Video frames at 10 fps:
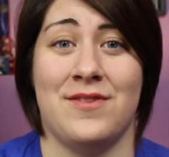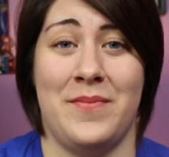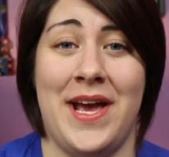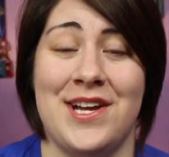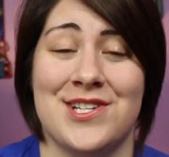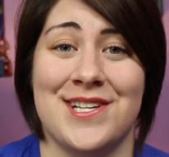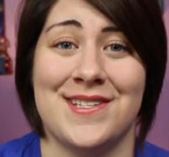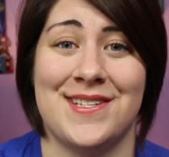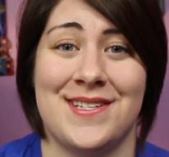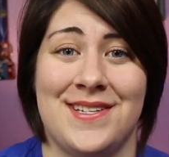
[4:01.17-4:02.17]
for
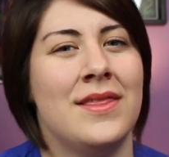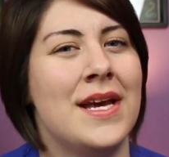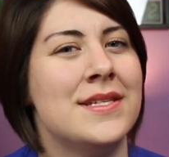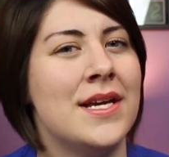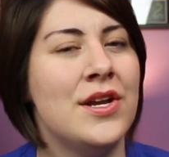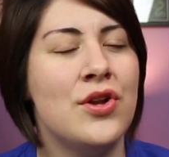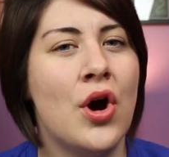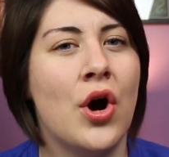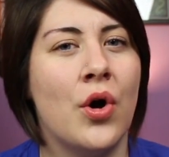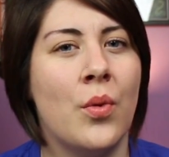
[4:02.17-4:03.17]
patients. They say
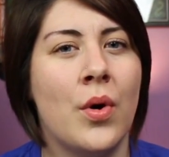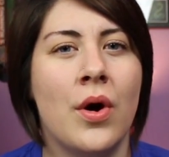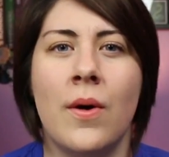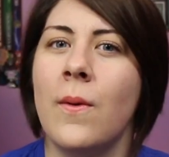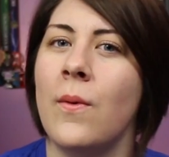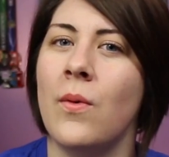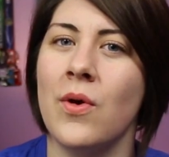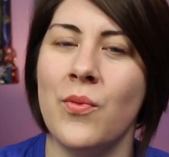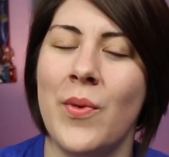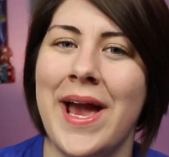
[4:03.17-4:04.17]
no,
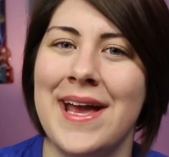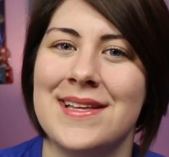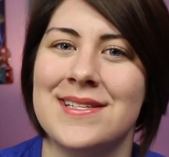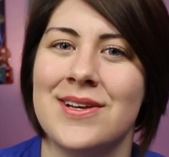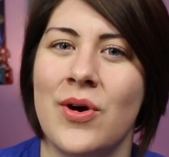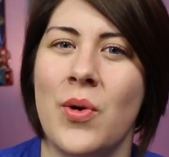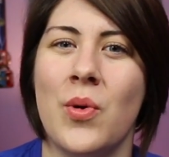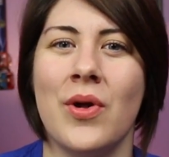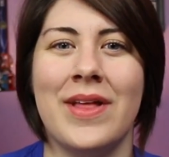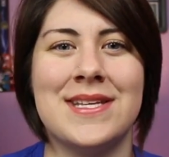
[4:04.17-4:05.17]
or wait,
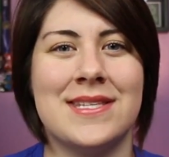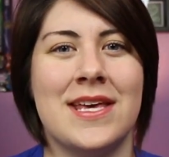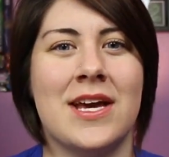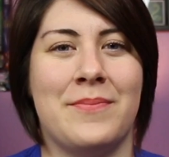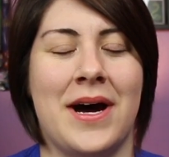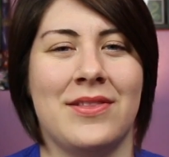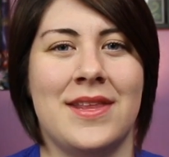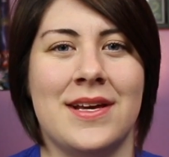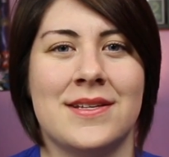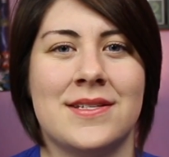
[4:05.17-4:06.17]
or let's think about
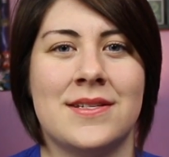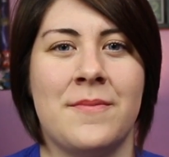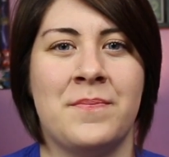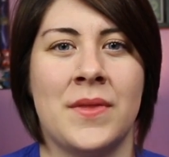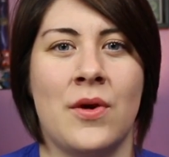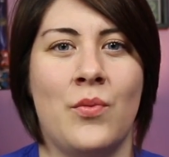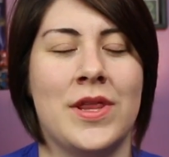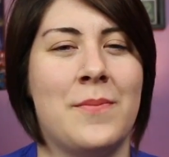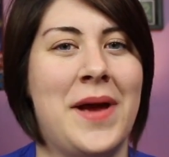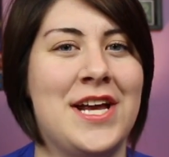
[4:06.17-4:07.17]
this, when
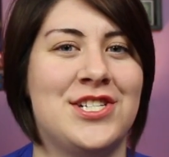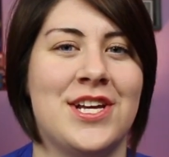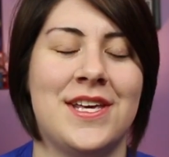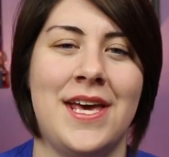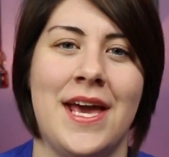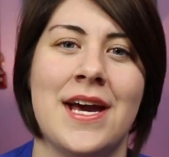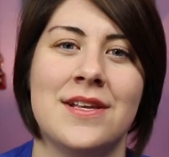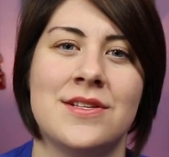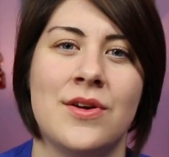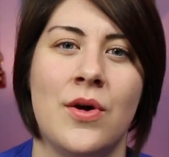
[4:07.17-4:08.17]
the patient
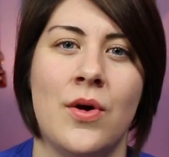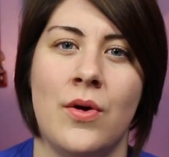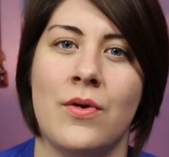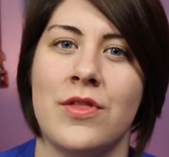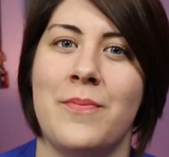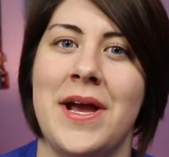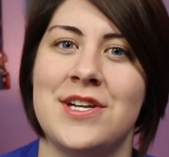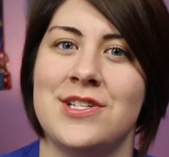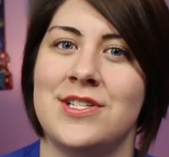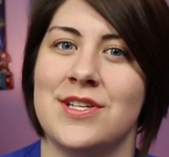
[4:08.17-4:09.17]
can't, or the
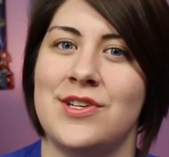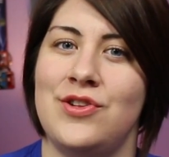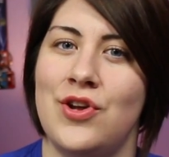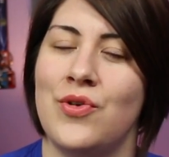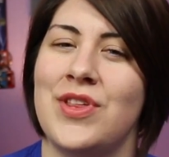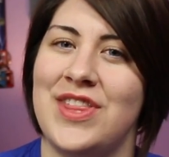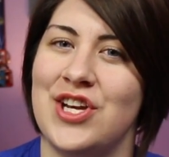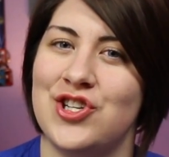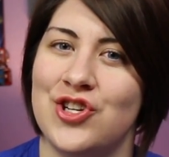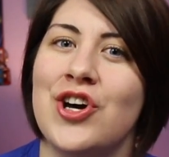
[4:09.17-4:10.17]
patient doesn't know that they
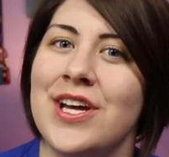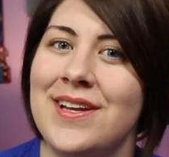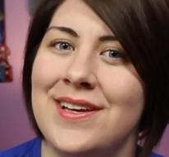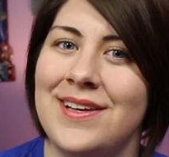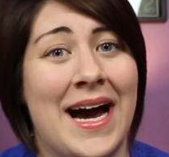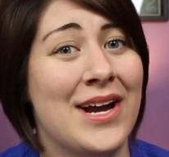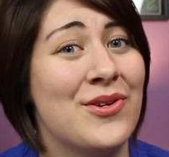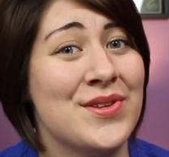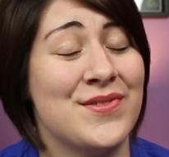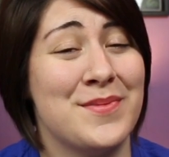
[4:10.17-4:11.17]
should. I
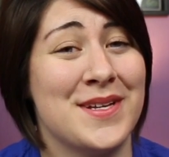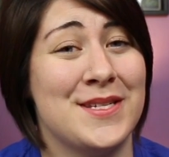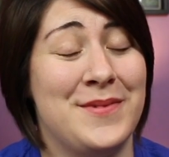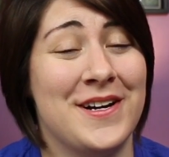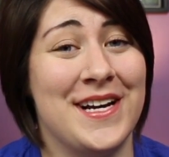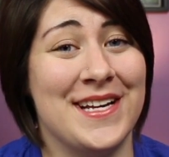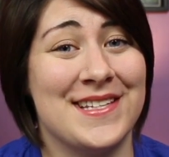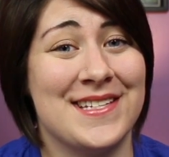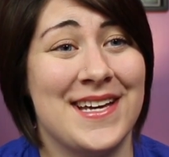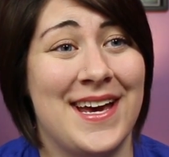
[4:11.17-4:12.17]
know this from experience.